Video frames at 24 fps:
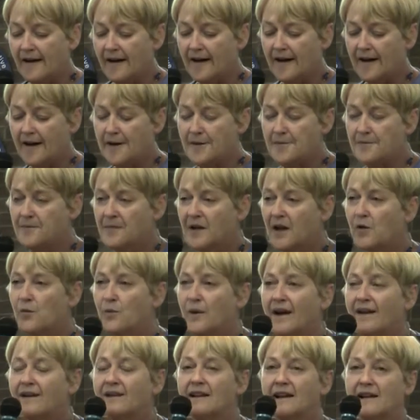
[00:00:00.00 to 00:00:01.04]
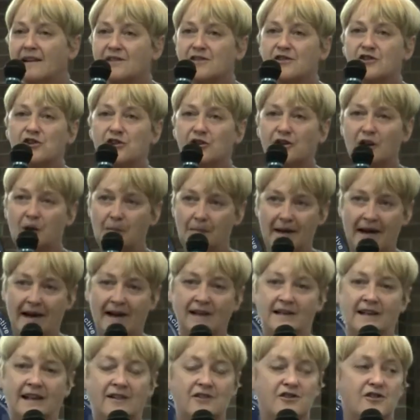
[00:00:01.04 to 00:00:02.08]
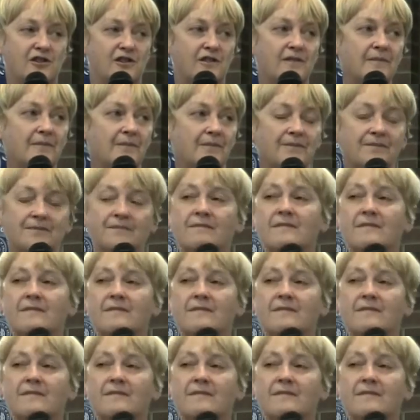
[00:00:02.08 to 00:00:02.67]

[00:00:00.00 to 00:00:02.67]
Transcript: I ran last year in a by-election